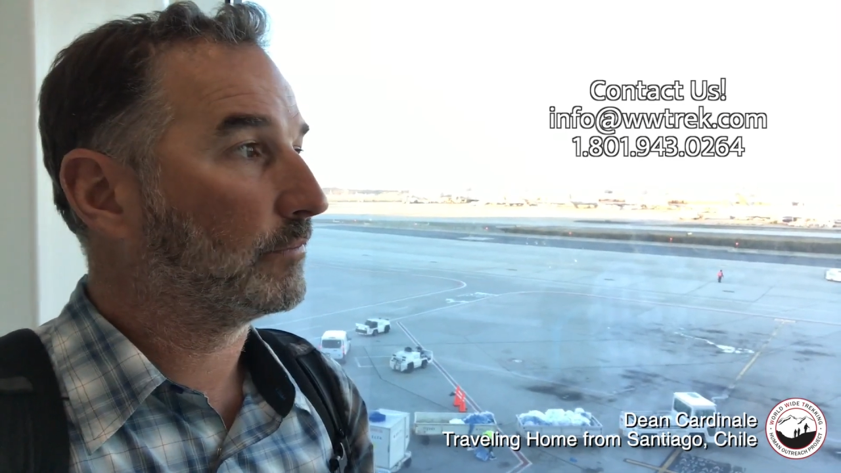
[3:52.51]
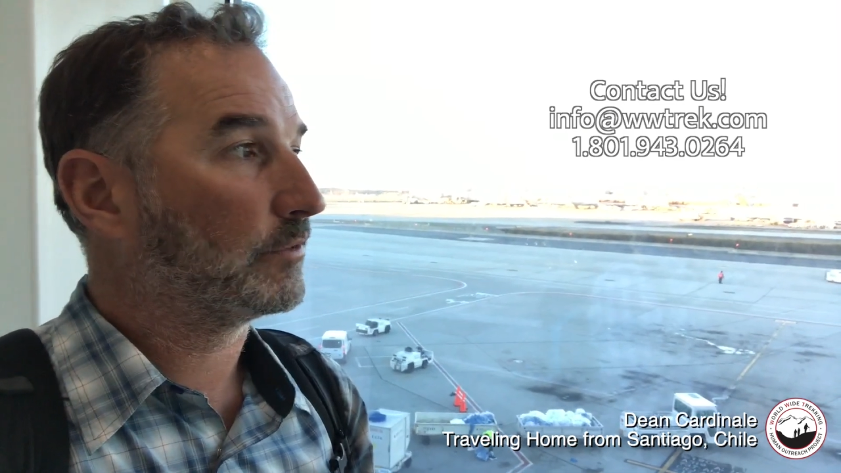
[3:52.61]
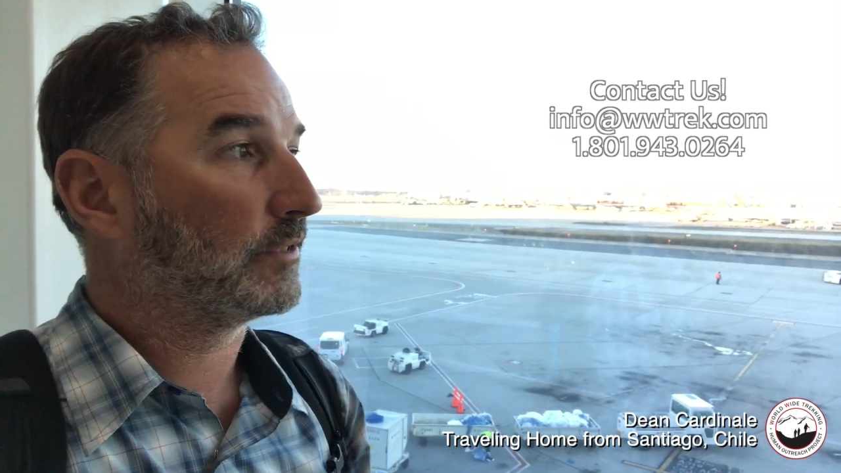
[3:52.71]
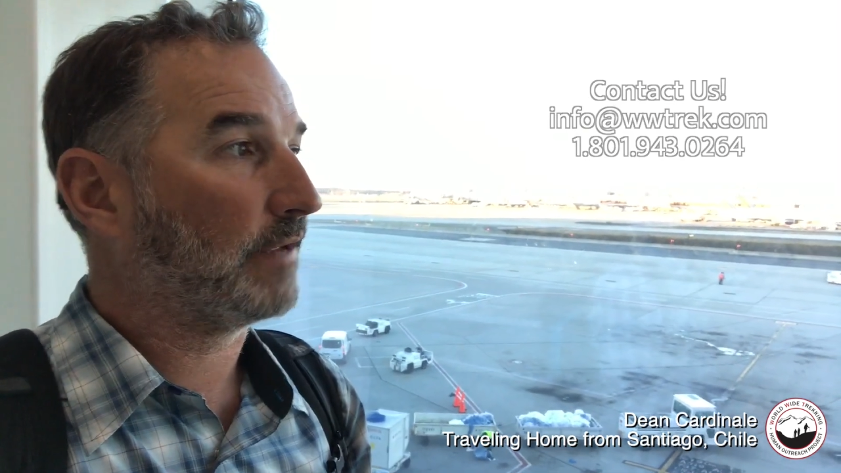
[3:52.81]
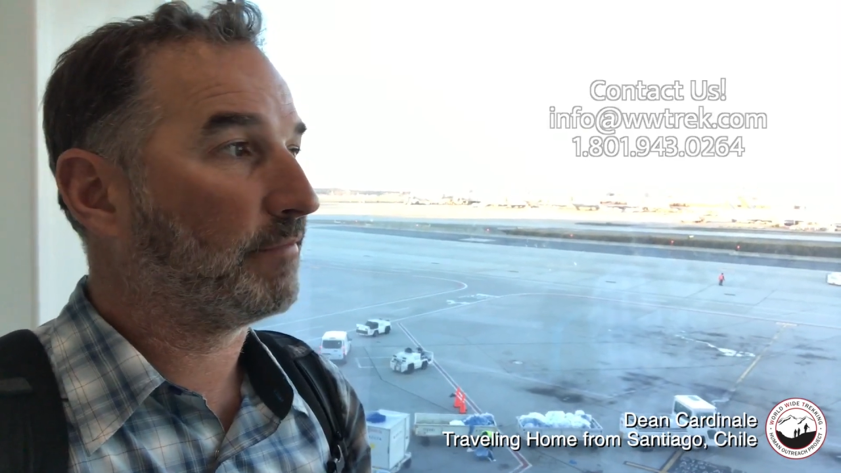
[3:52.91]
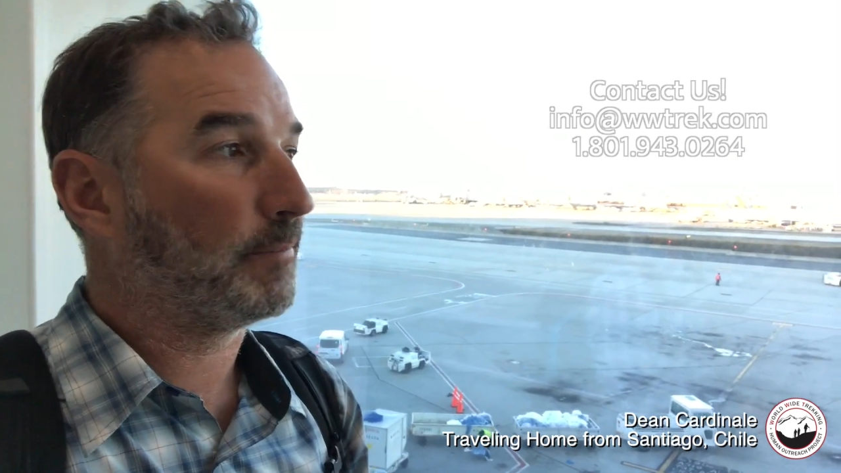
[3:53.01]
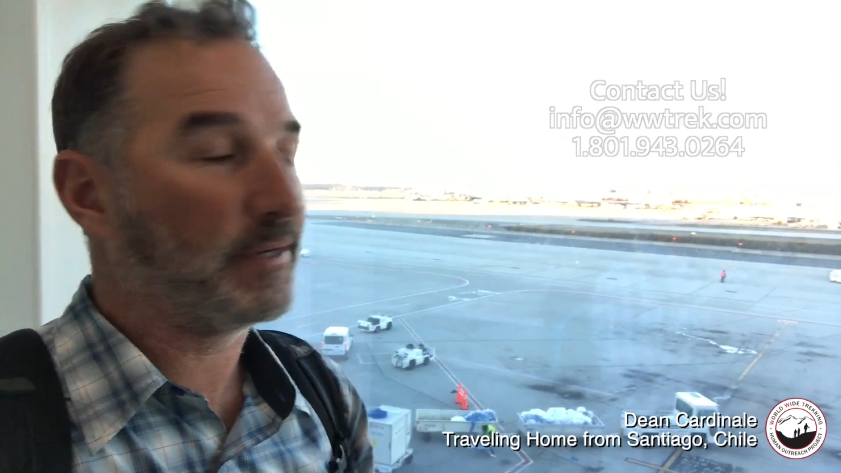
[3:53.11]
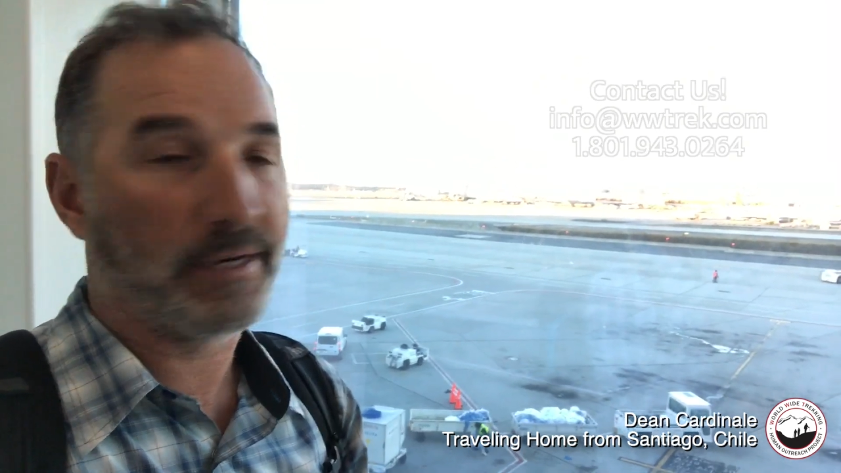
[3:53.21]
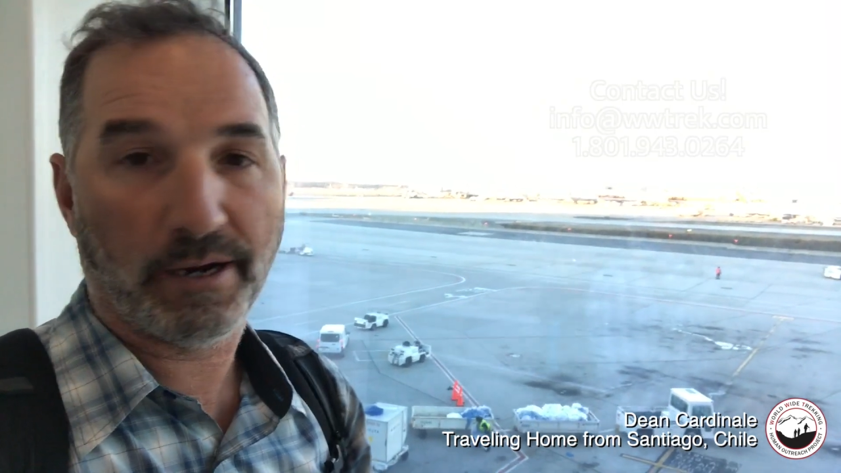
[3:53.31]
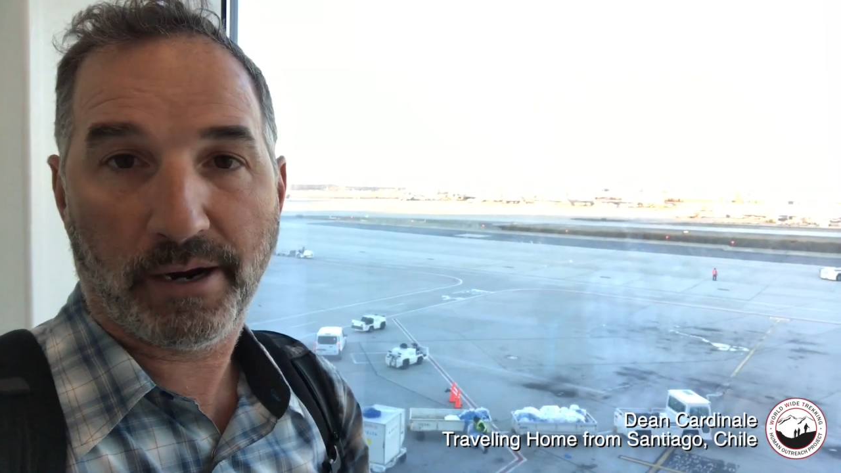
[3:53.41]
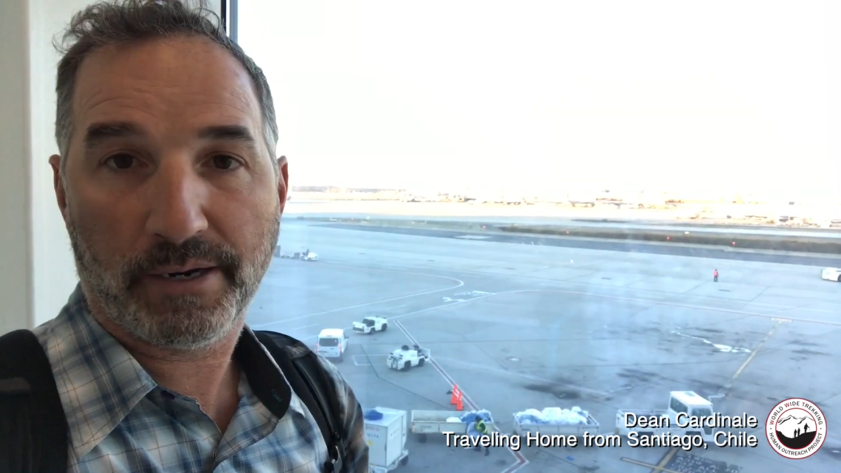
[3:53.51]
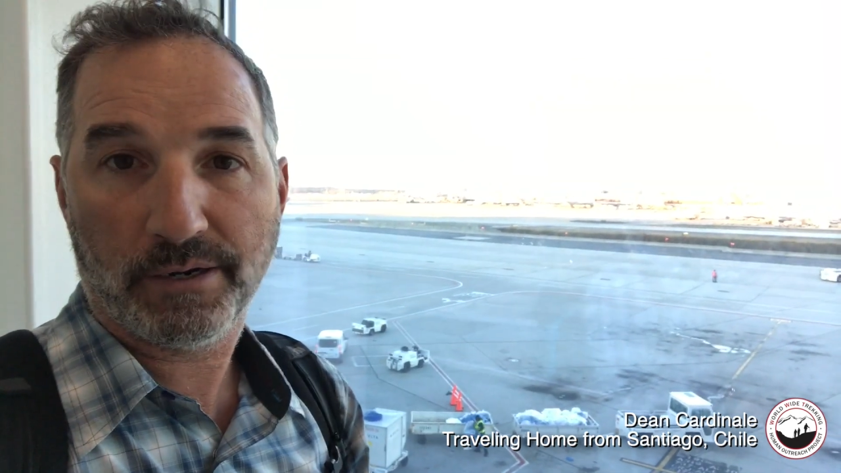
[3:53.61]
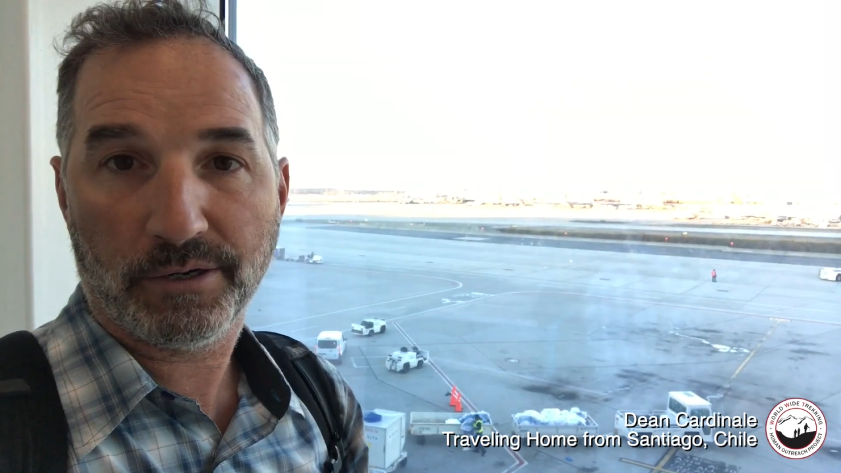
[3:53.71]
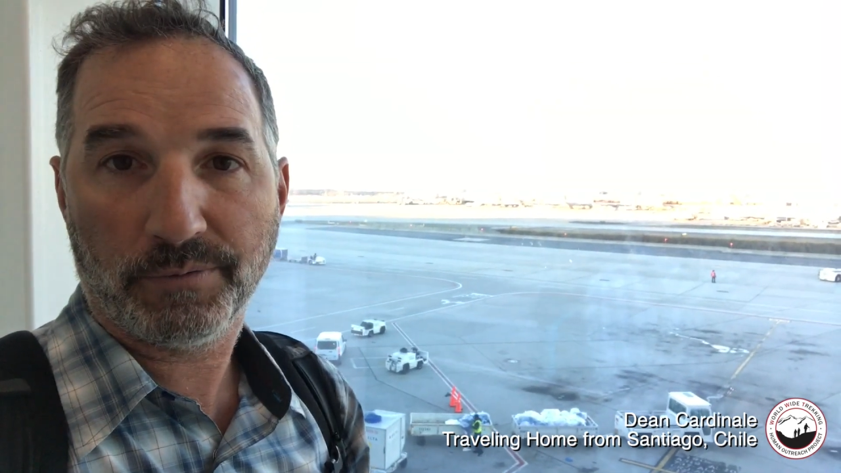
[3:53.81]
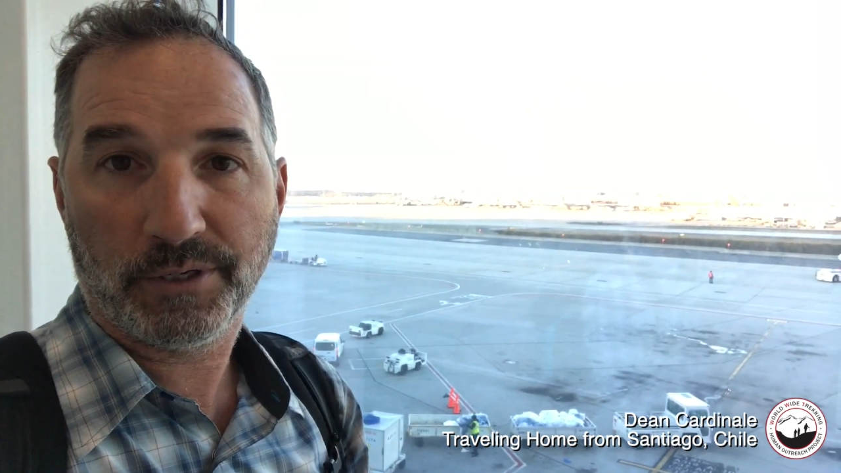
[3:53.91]
Save the PDI
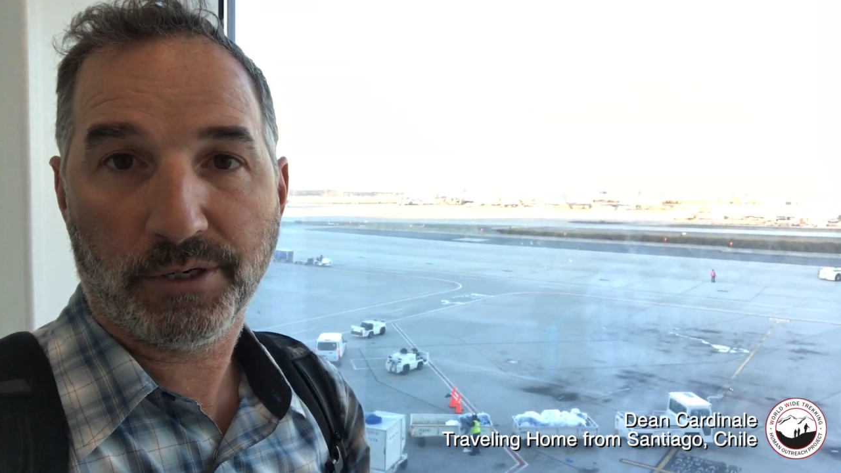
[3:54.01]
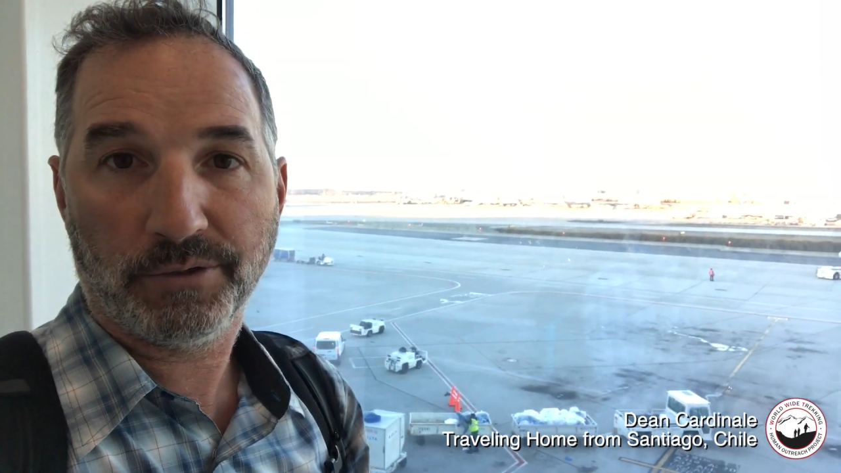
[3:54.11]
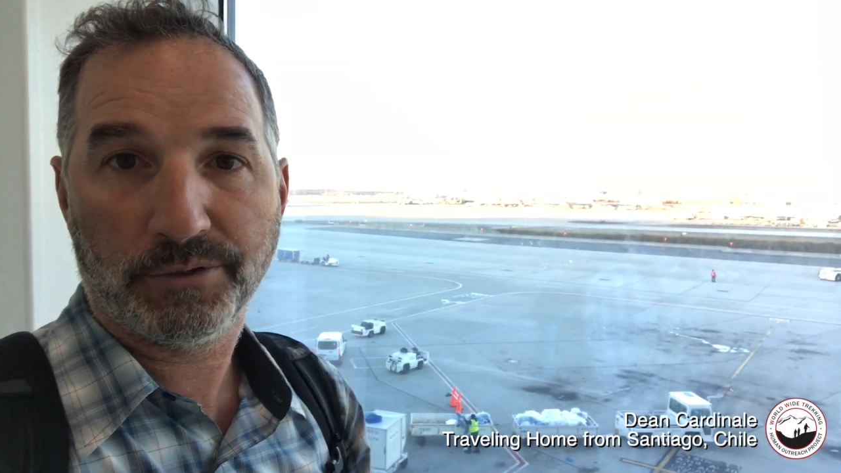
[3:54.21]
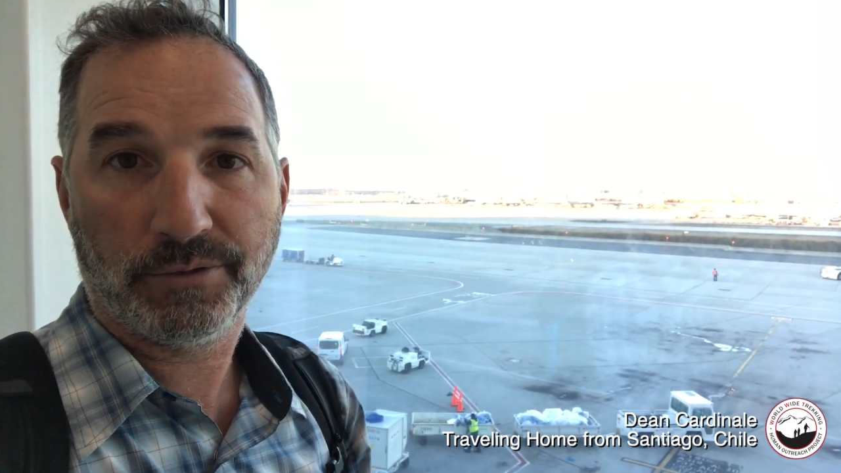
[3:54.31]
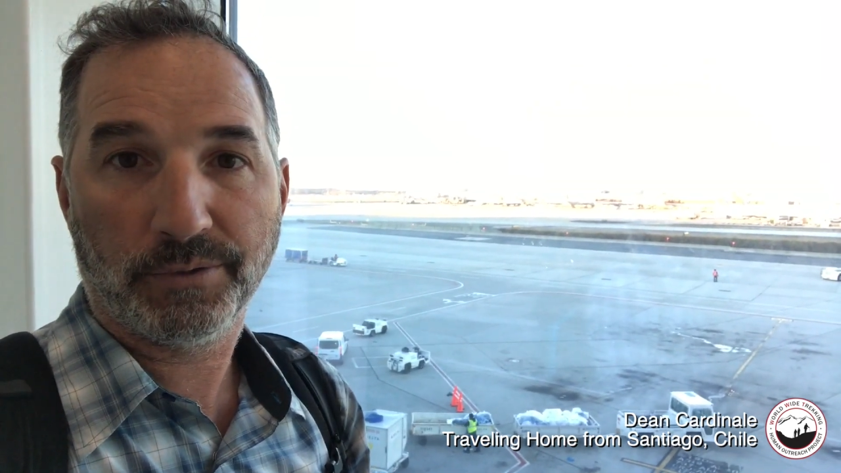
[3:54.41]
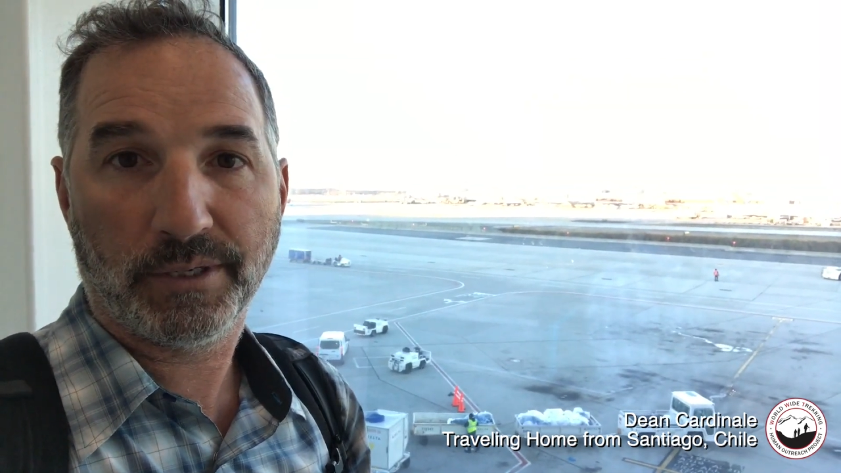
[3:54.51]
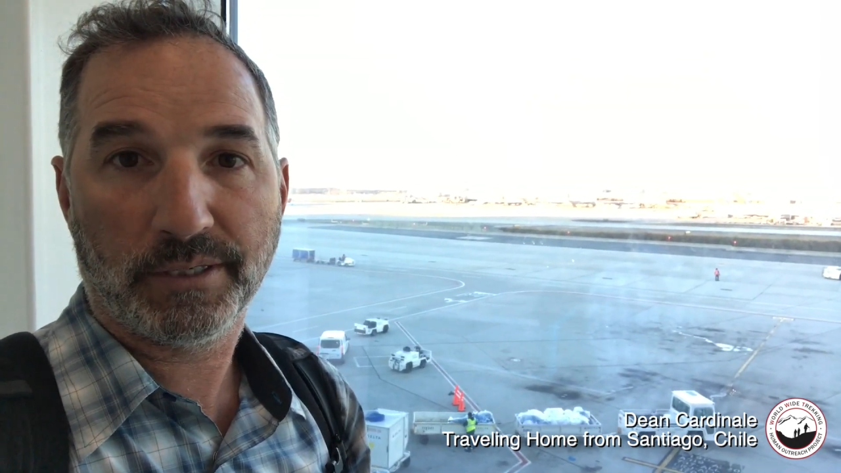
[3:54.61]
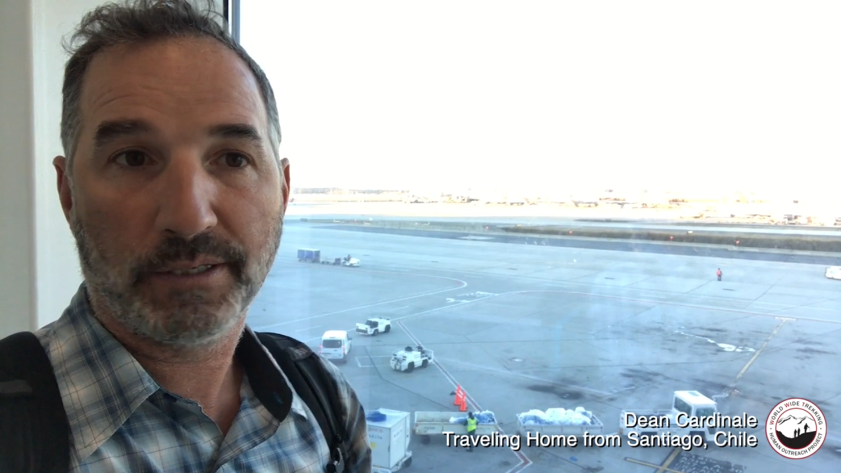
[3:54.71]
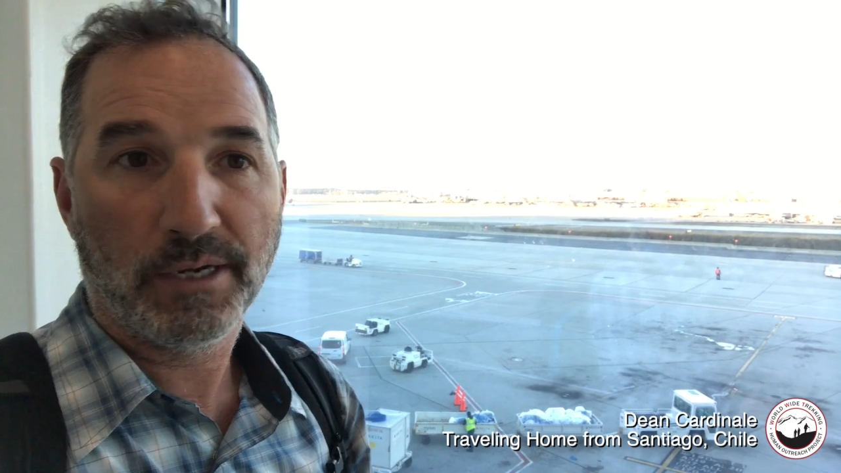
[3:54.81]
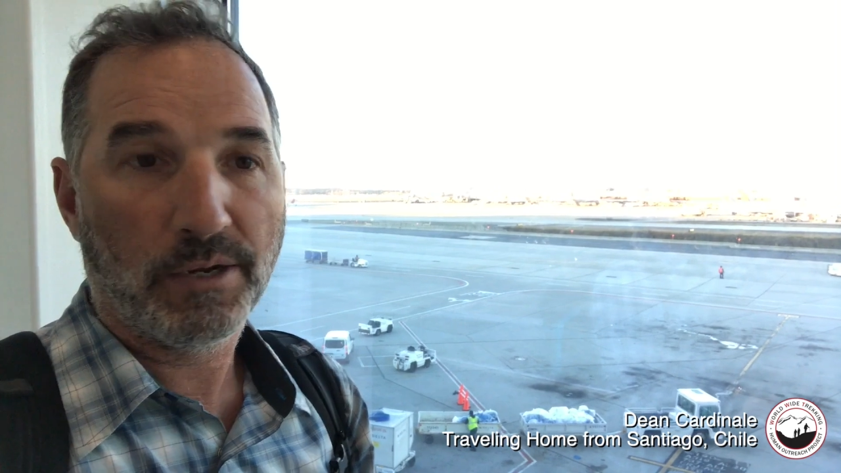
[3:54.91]
card when you go to